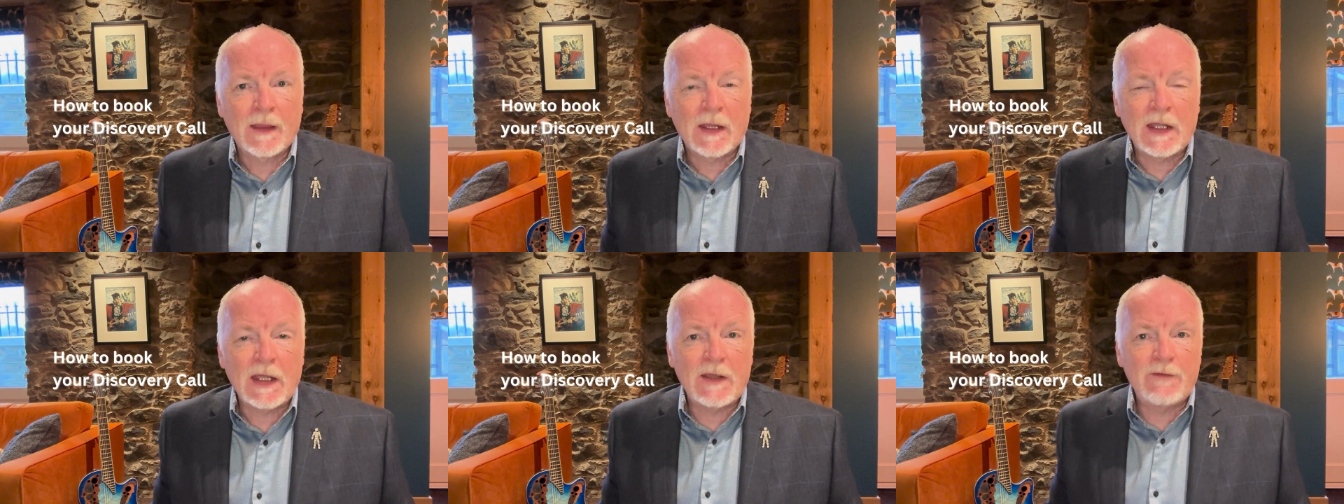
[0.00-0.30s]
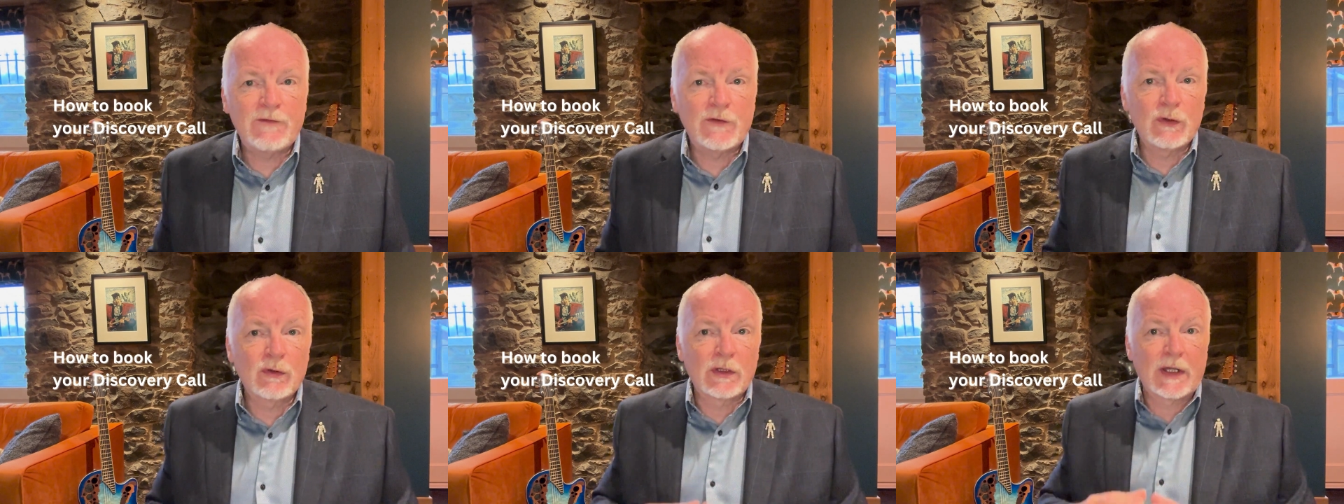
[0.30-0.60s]

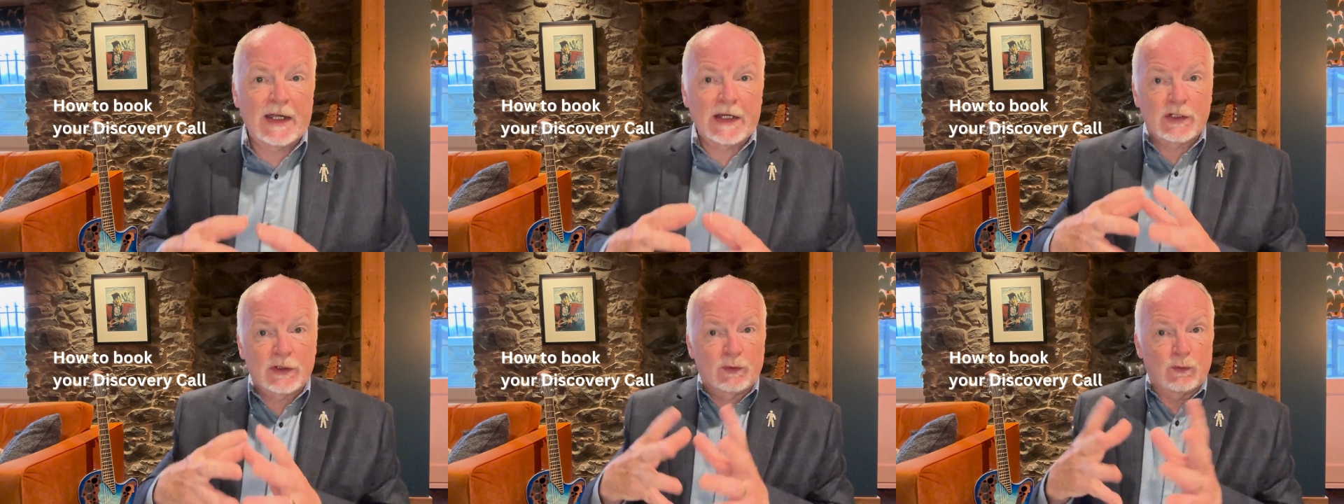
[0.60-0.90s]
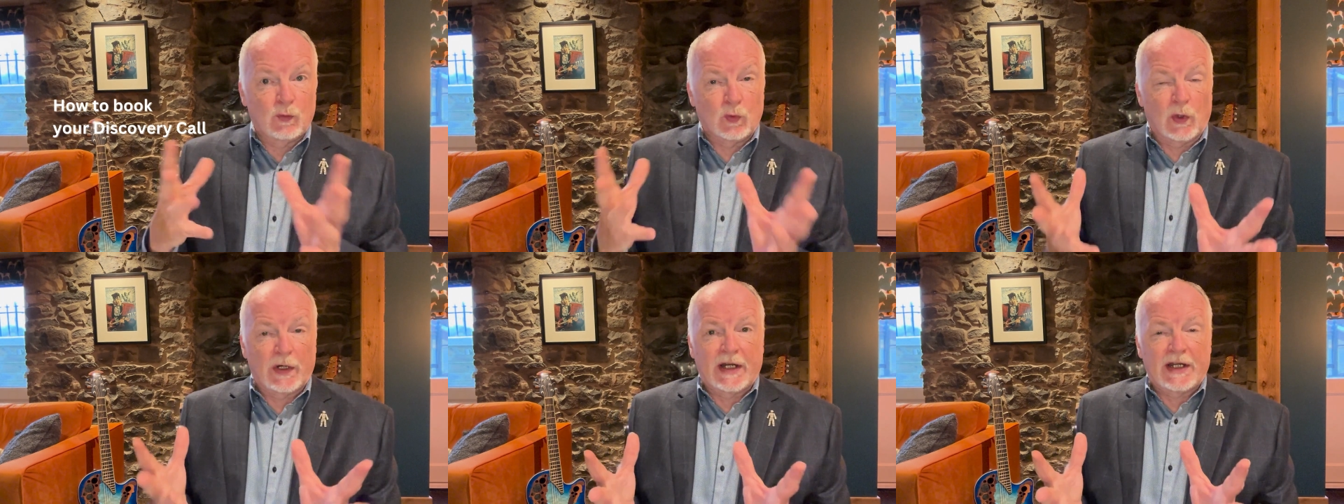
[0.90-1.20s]
If you liked
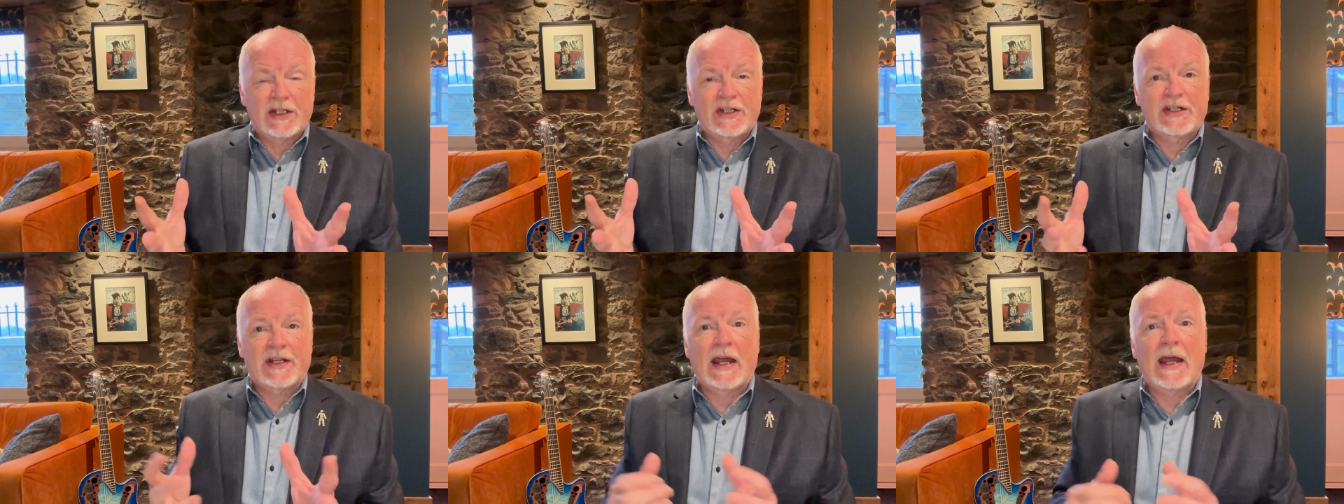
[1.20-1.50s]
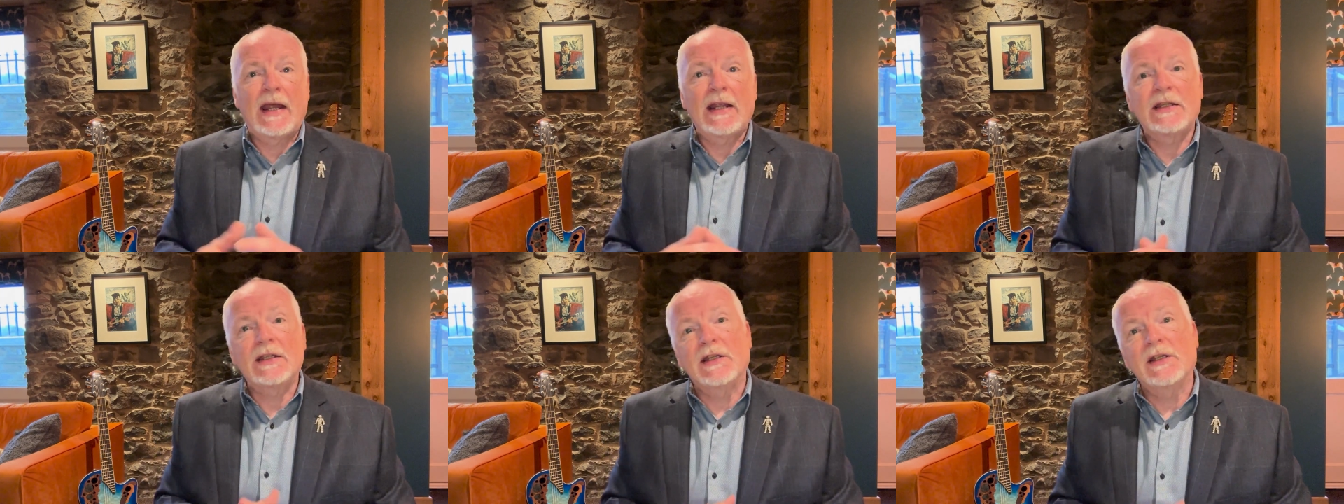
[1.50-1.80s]
what I
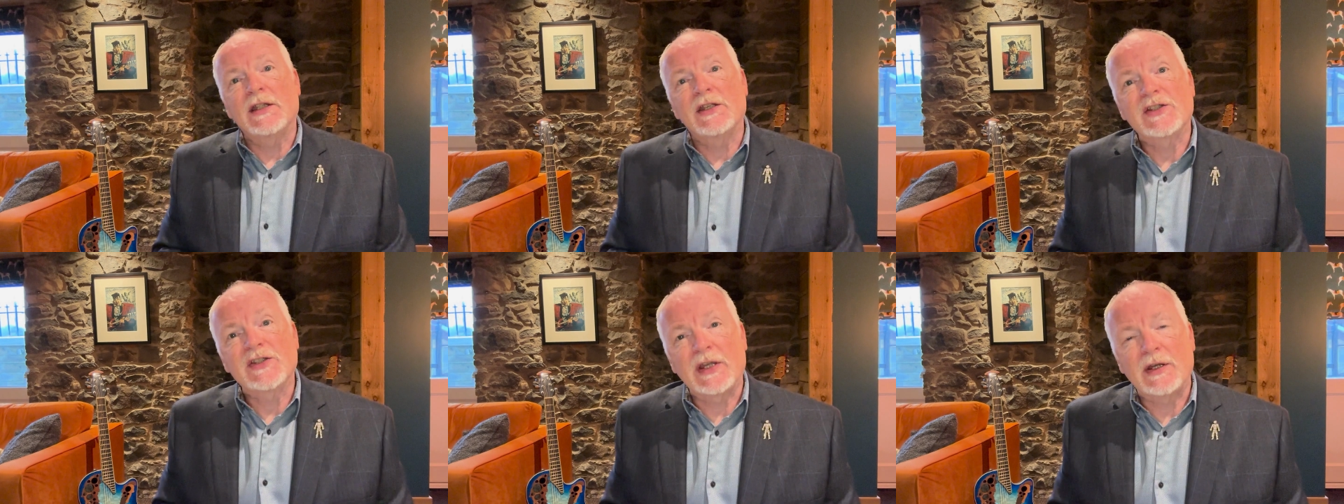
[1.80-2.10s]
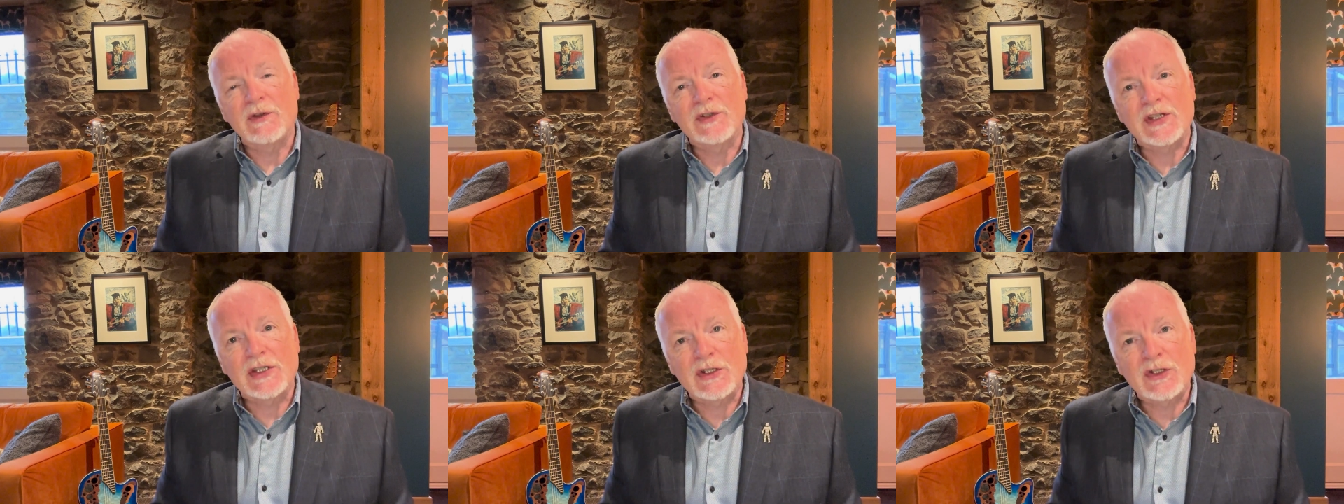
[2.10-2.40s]
said and that
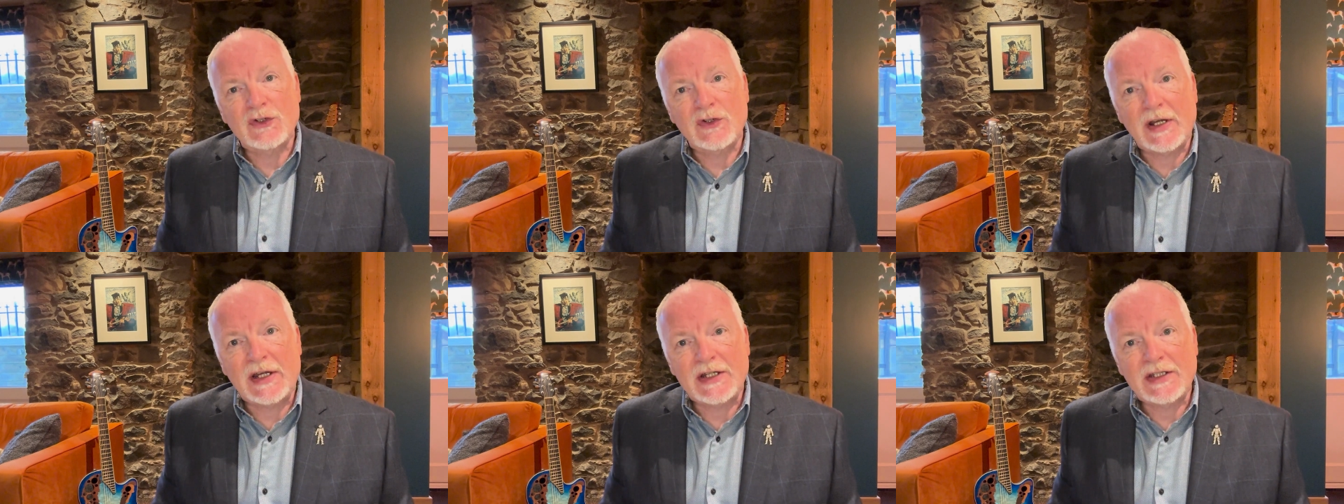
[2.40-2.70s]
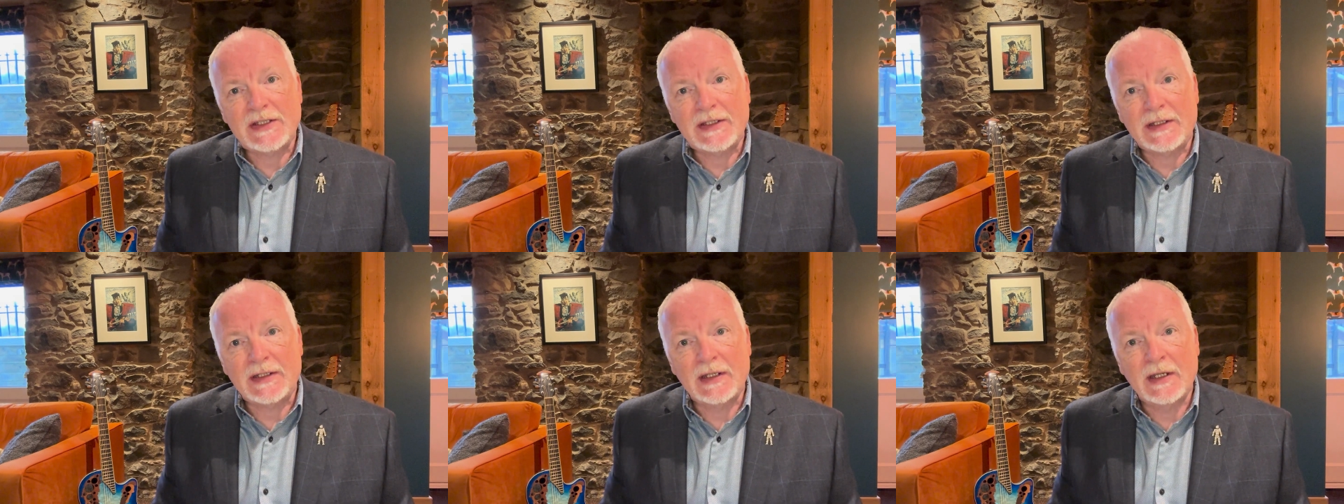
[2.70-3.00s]
sounds
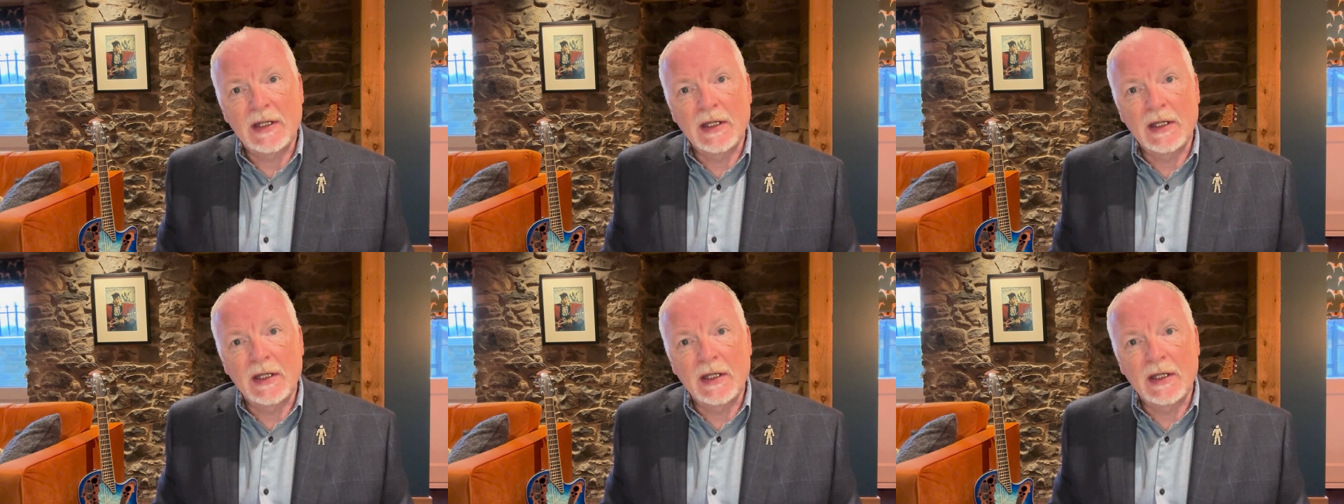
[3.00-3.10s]
interesting,